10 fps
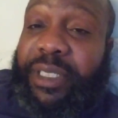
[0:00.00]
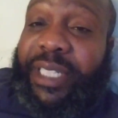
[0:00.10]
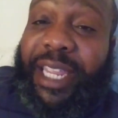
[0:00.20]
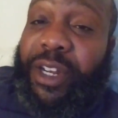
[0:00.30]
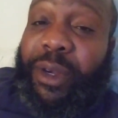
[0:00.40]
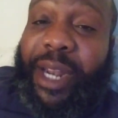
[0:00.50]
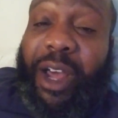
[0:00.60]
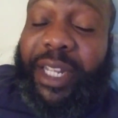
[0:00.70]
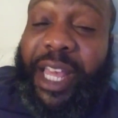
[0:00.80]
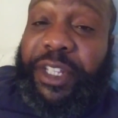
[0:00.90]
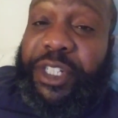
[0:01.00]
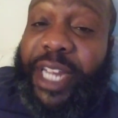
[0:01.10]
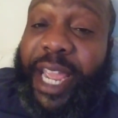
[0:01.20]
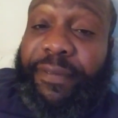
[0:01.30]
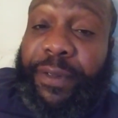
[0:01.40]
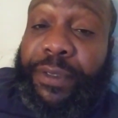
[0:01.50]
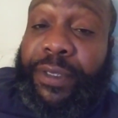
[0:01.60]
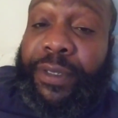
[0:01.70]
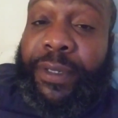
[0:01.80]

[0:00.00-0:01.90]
and all the other staffers.